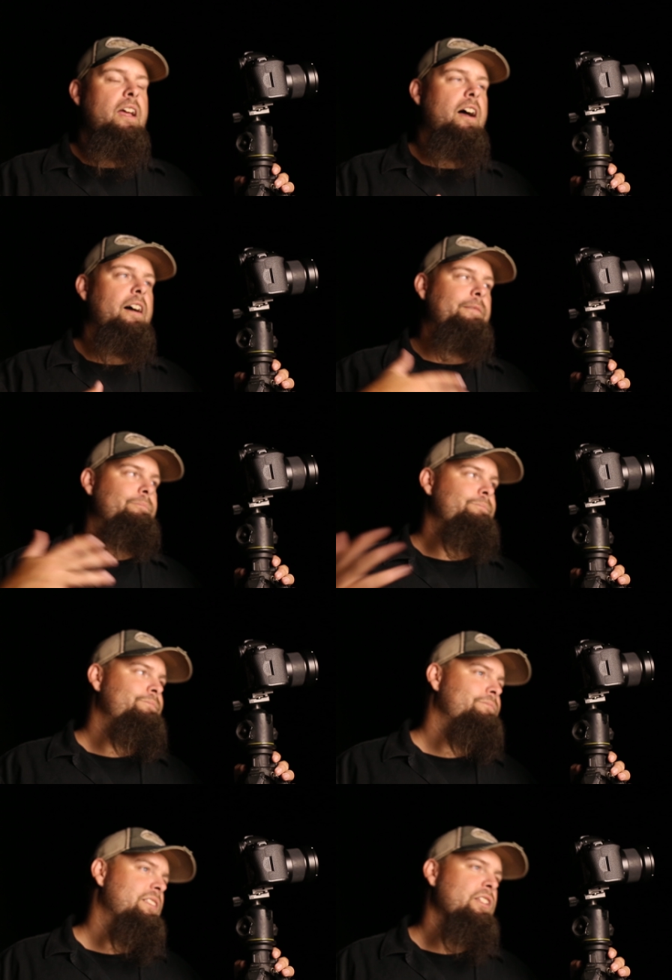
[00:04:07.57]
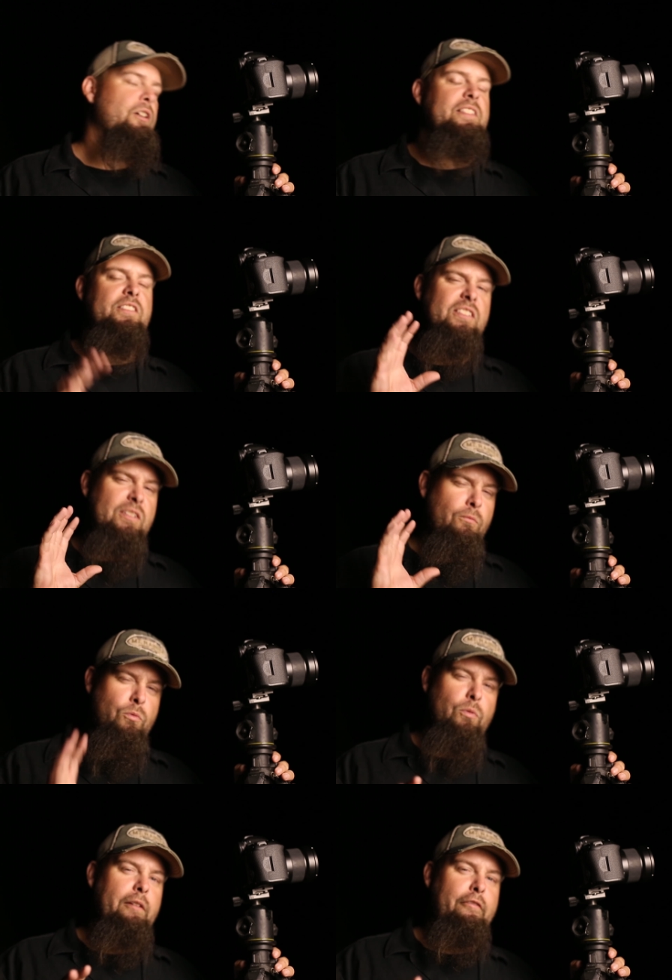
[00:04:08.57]
um, so it's just a
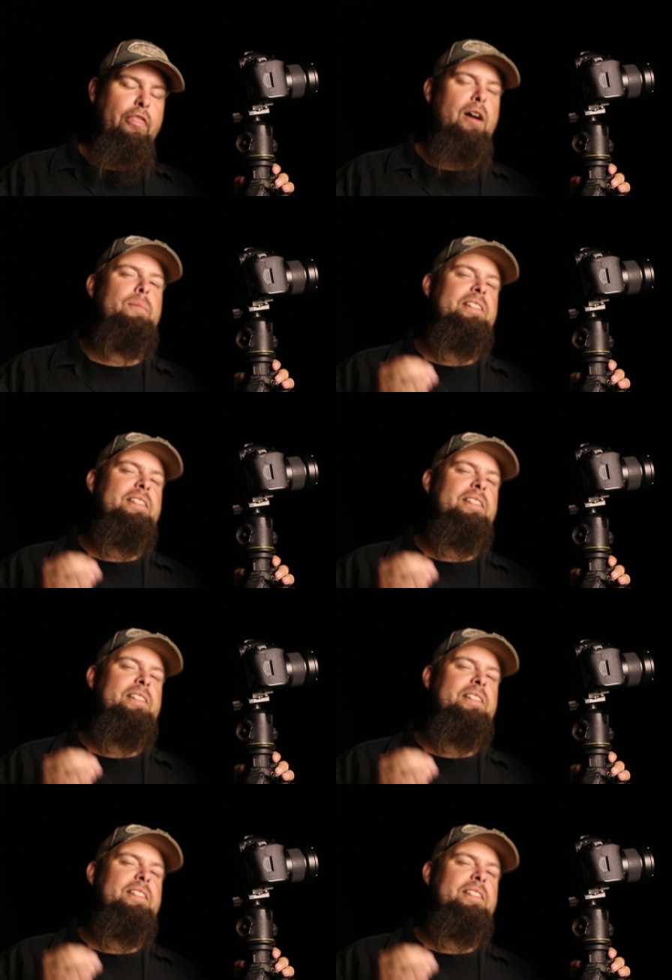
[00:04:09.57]
rule of thumb.